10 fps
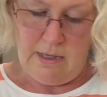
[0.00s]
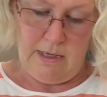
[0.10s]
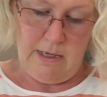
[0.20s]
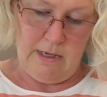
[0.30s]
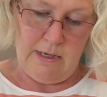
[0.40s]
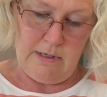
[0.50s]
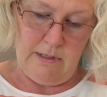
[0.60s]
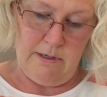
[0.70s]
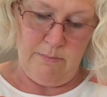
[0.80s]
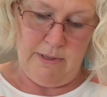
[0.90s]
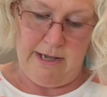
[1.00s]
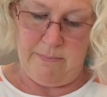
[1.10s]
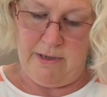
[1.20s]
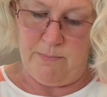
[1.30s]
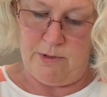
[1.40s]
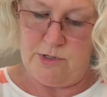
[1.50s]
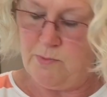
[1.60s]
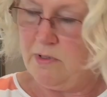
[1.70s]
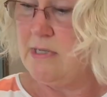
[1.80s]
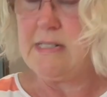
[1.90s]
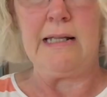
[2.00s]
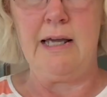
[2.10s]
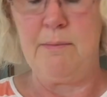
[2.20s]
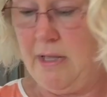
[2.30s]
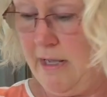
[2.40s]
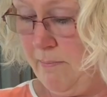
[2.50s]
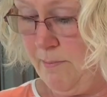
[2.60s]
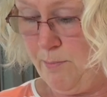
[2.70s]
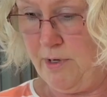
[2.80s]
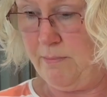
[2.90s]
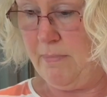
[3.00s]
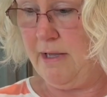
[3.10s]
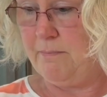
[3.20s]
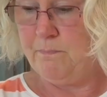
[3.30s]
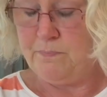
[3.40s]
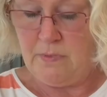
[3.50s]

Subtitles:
and a little black pepper just because I like black pepper in mine.